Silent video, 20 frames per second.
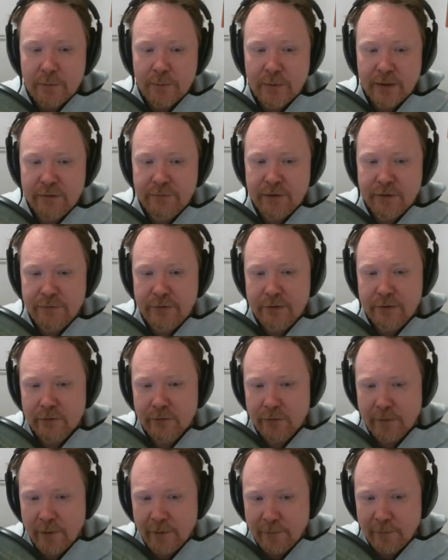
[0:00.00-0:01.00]
But even if you
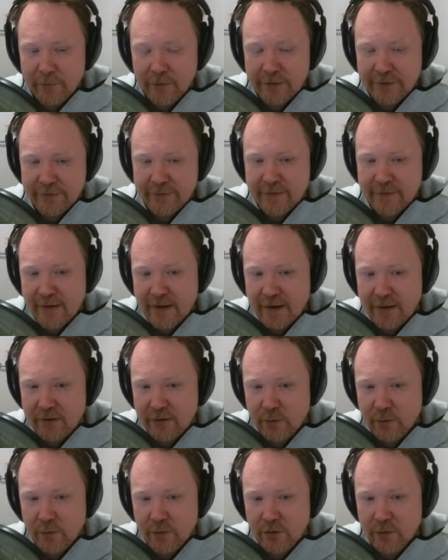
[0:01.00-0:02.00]
do listen to that,
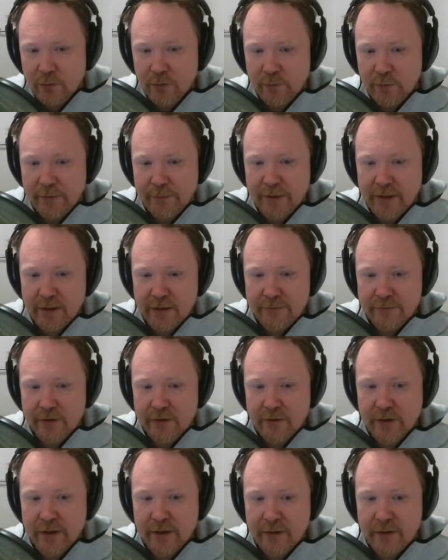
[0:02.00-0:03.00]
you will be part of a
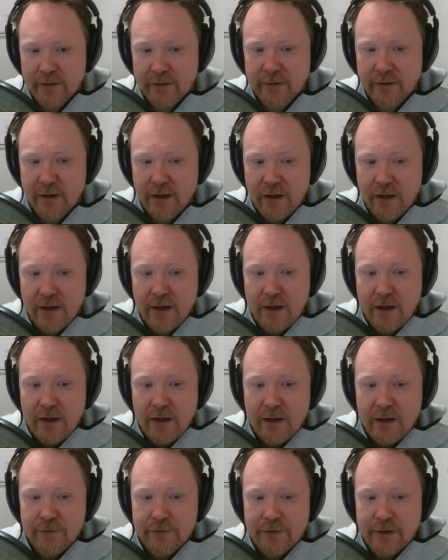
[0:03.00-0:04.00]
crowd and
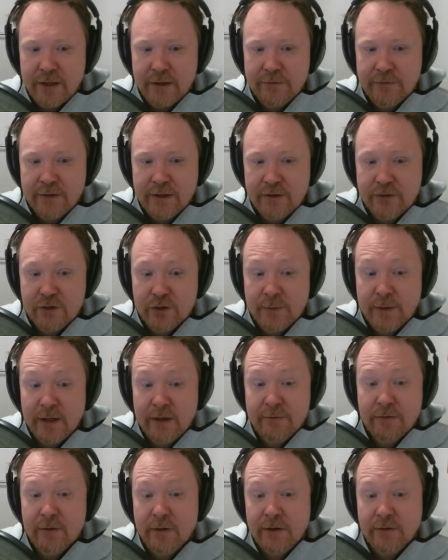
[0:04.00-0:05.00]
fighting for that job. And
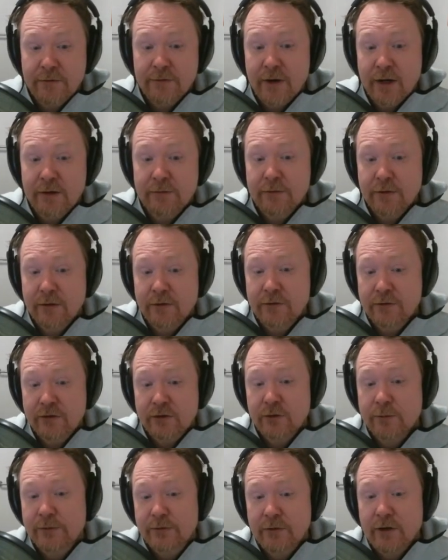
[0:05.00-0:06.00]
everyone is fighting for those
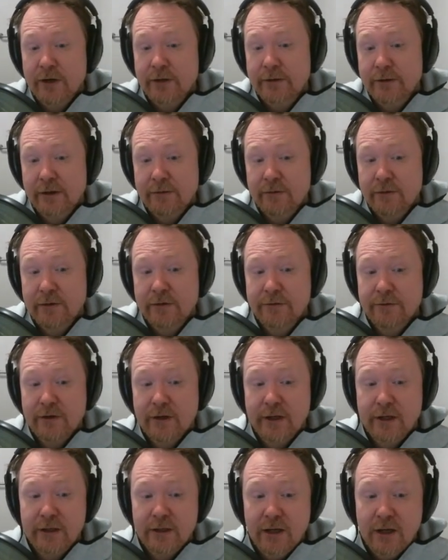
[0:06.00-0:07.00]
jobs, right? Everyone's
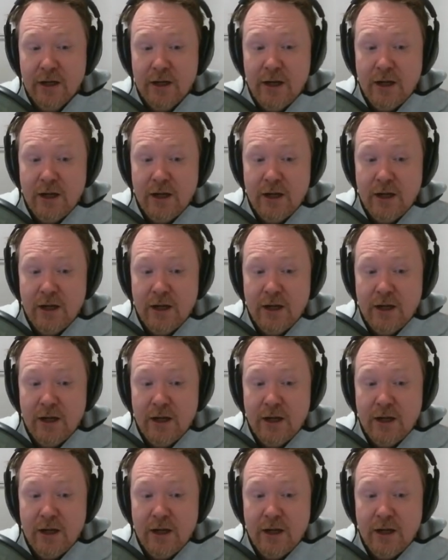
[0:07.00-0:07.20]
fighting.